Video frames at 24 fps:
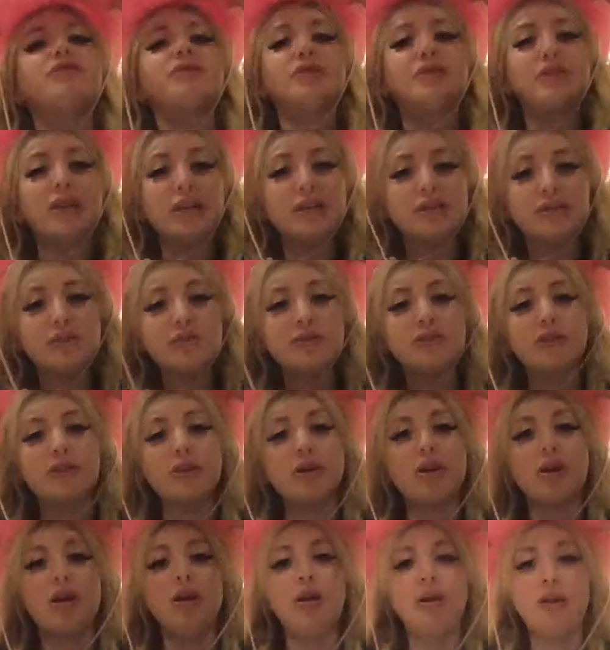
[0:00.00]
the taste of sugar.
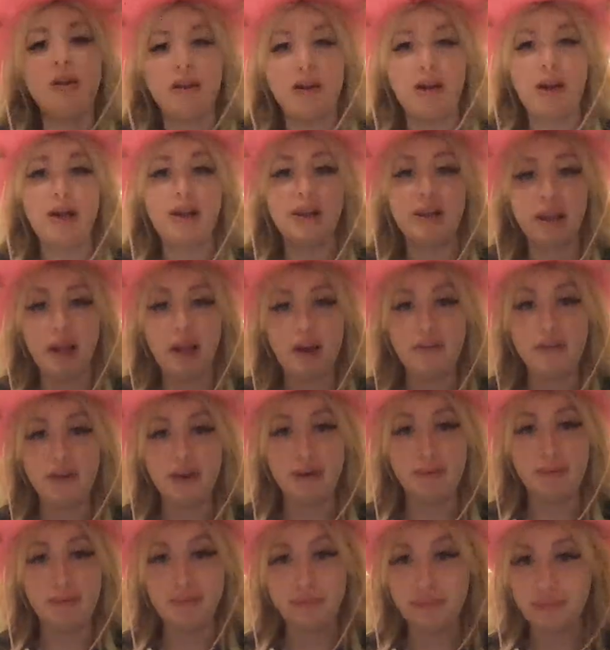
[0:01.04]
I love it.
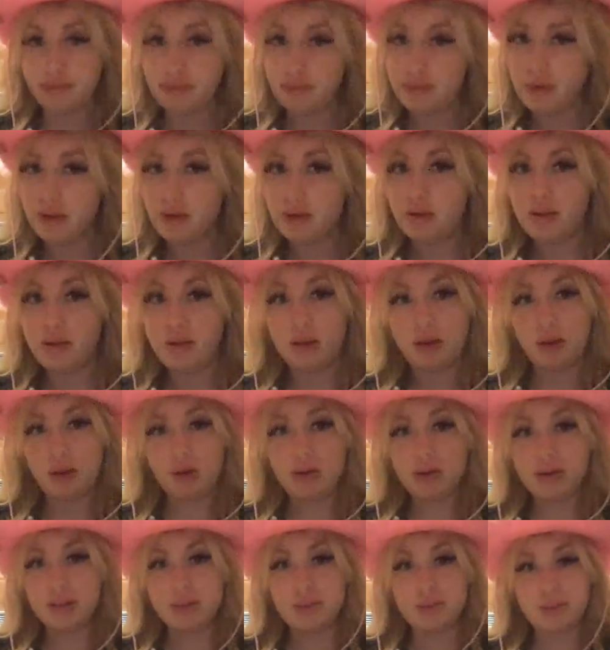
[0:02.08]
The
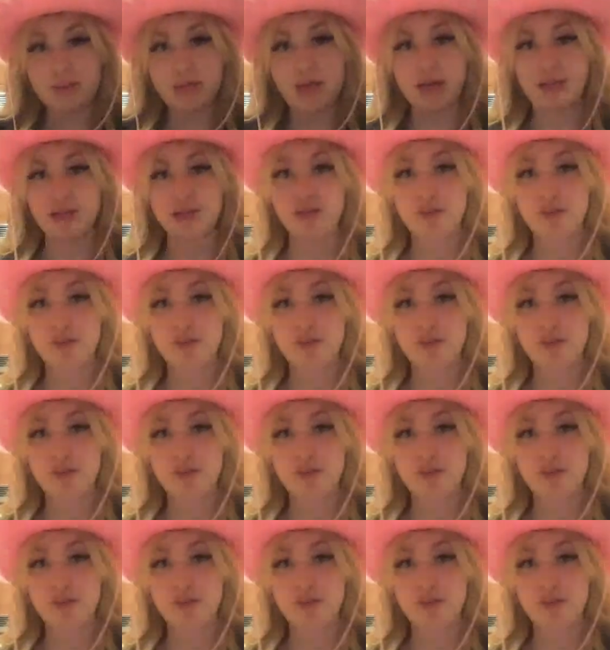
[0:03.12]
girl's obsessed.